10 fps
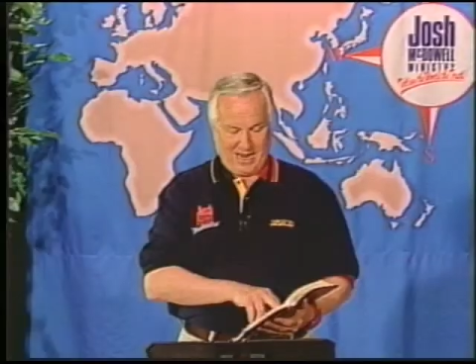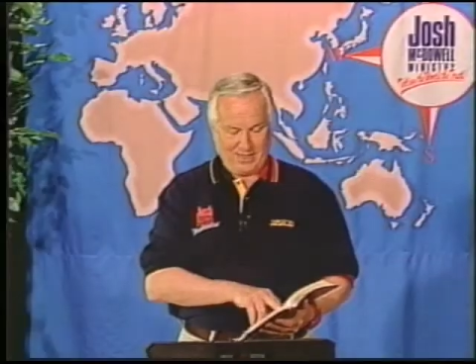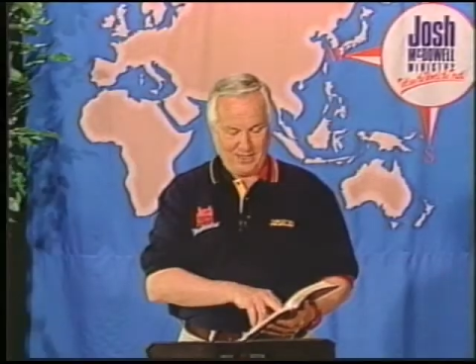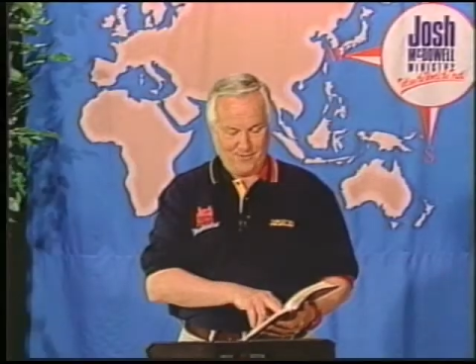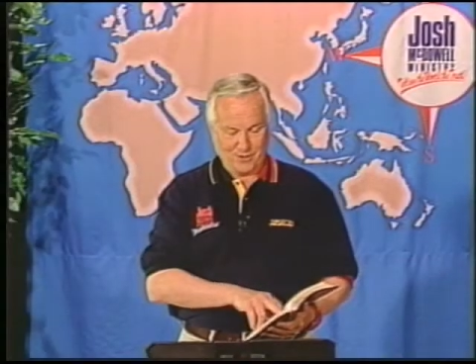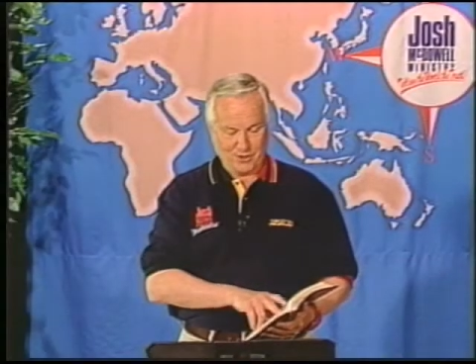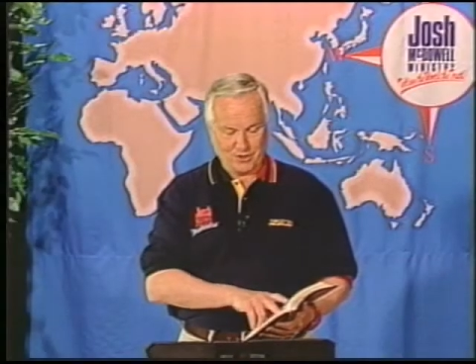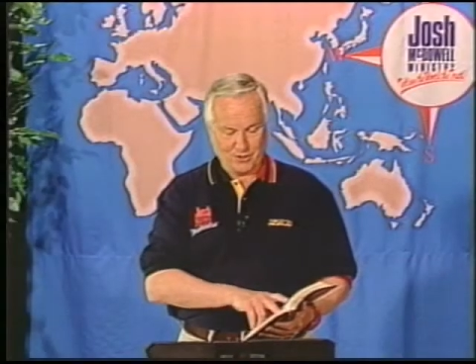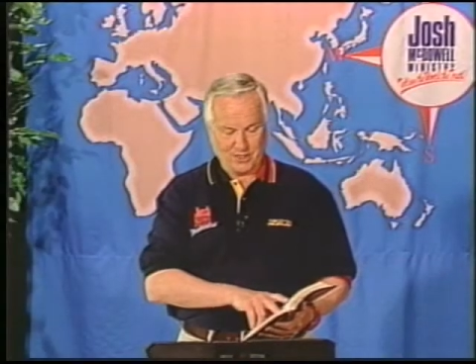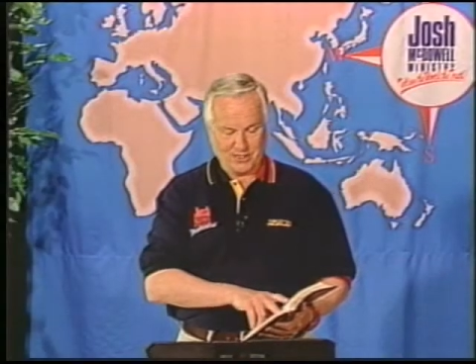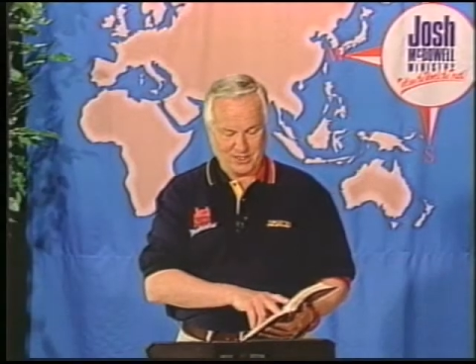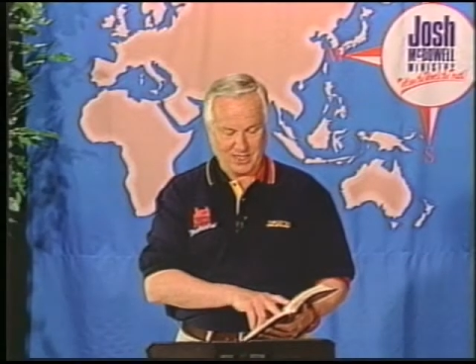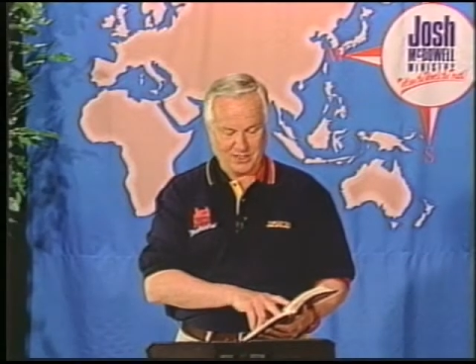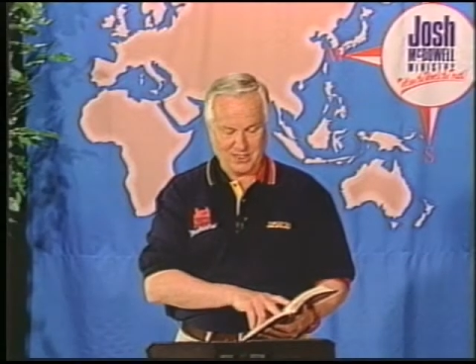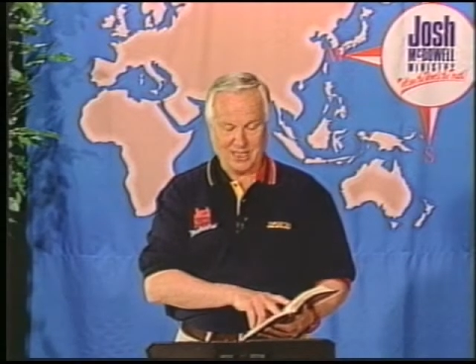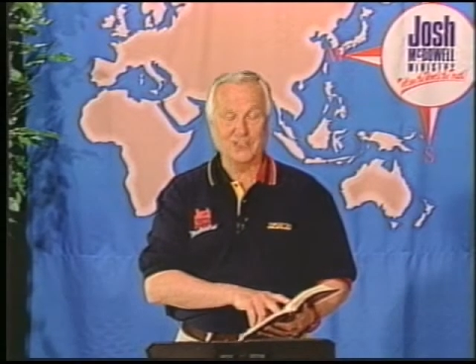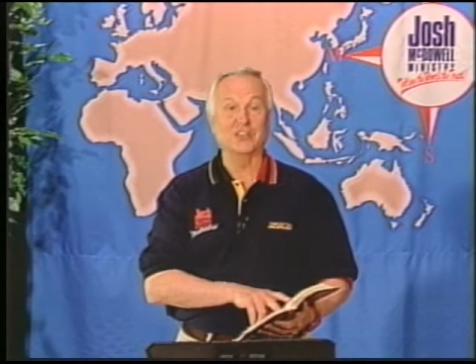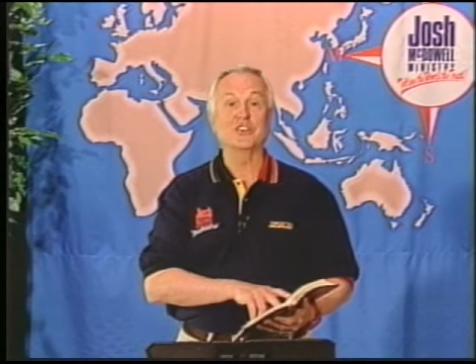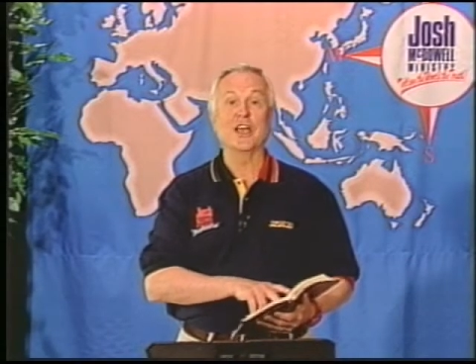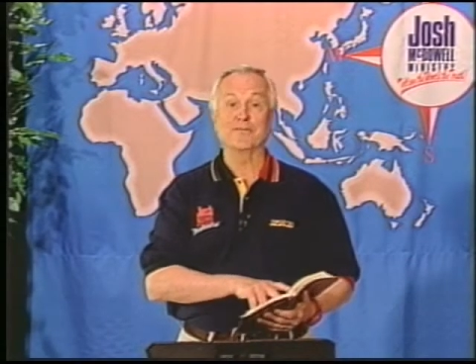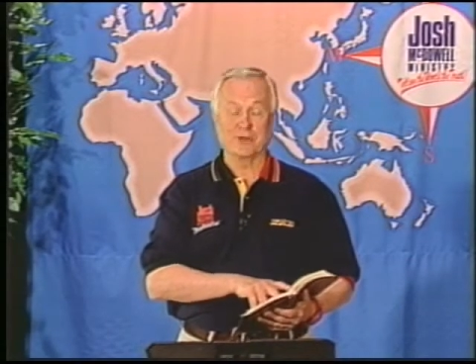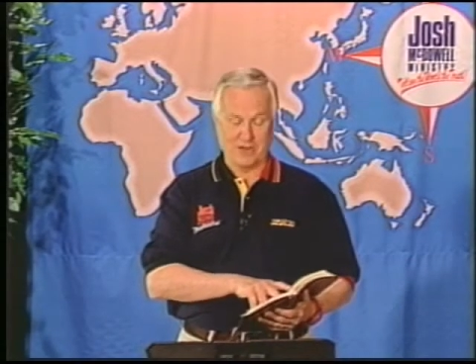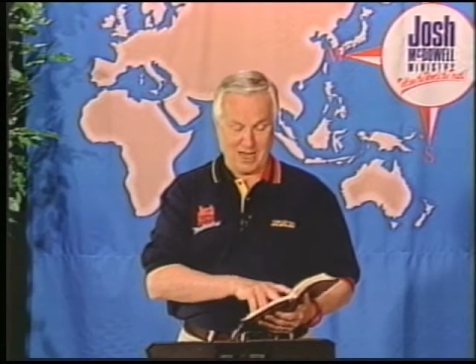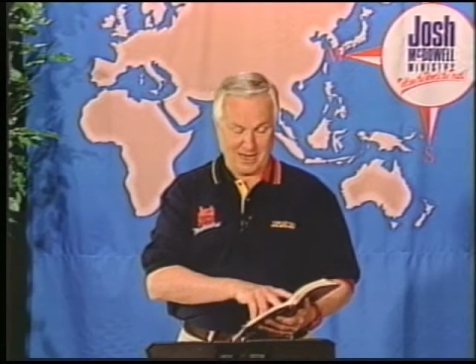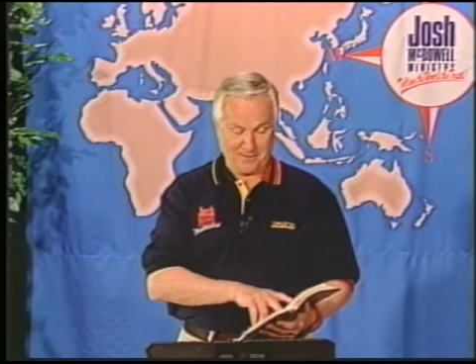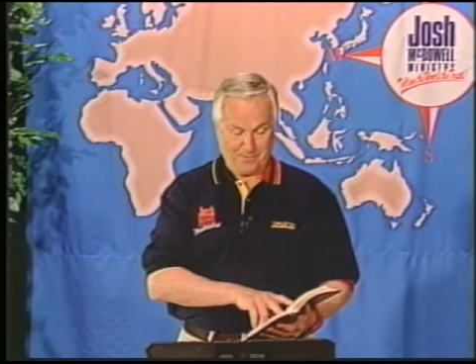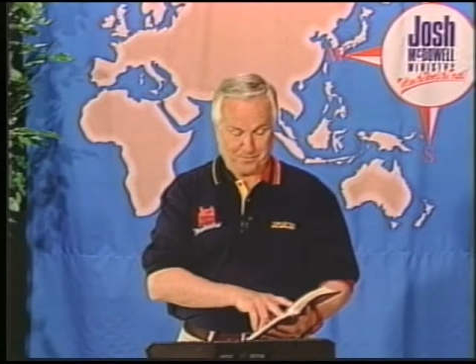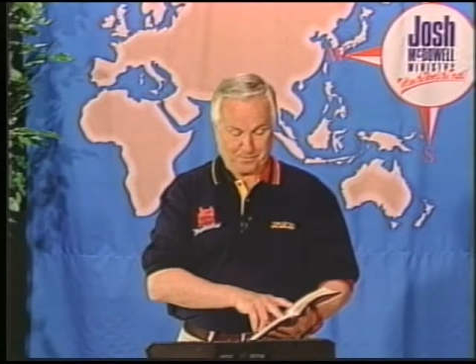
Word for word: And then verse thirty-six says in chapter nine,